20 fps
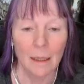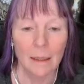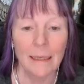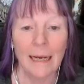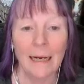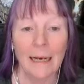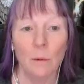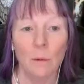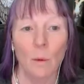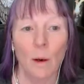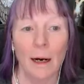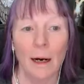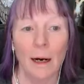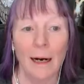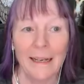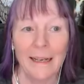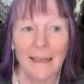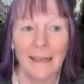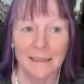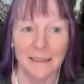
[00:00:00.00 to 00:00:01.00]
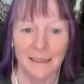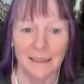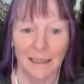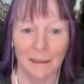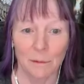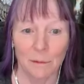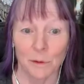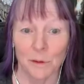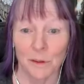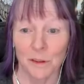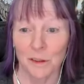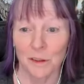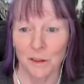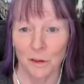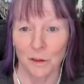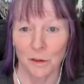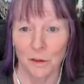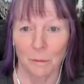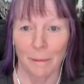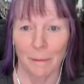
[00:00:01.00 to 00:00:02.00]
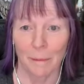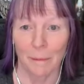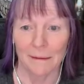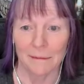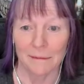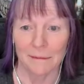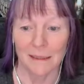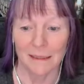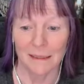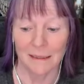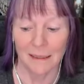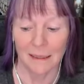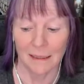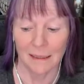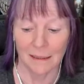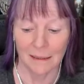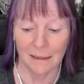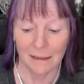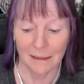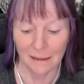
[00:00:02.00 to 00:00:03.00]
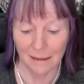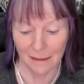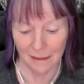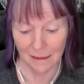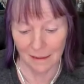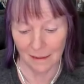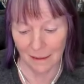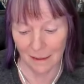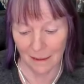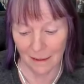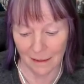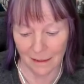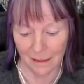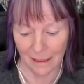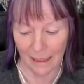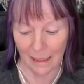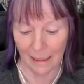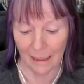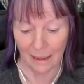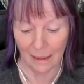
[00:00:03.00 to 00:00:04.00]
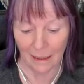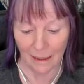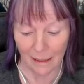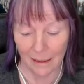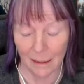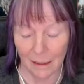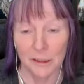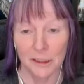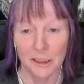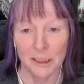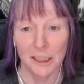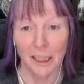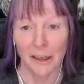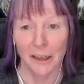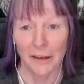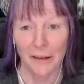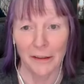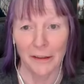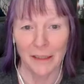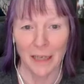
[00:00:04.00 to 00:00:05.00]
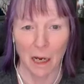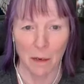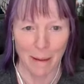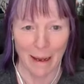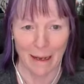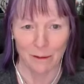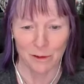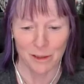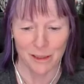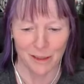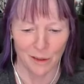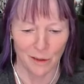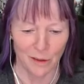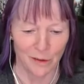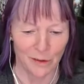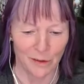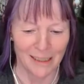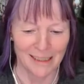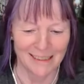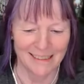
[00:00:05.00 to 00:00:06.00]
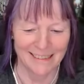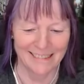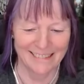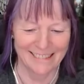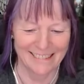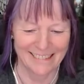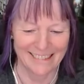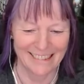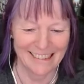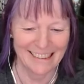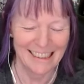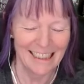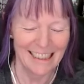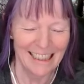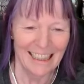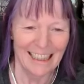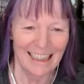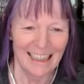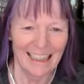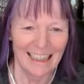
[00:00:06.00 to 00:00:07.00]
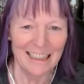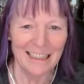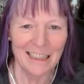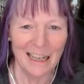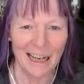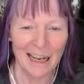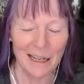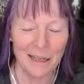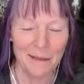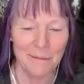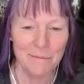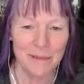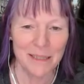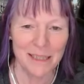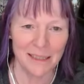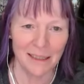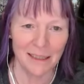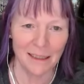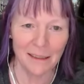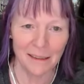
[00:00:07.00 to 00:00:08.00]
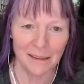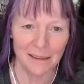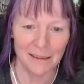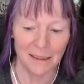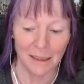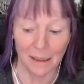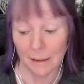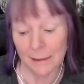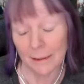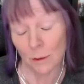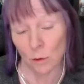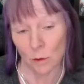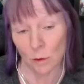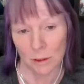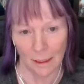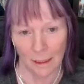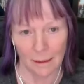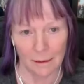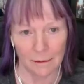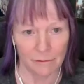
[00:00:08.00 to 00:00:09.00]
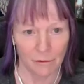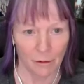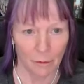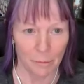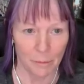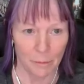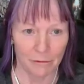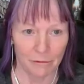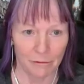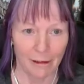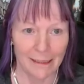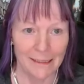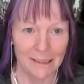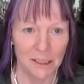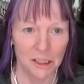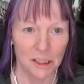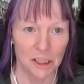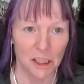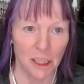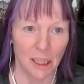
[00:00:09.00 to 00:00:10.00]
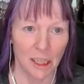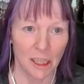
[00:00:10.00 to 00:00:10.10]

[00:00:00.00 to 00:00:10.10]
Now, why did I want to talk about the concern about CERN? CERN is also from the French.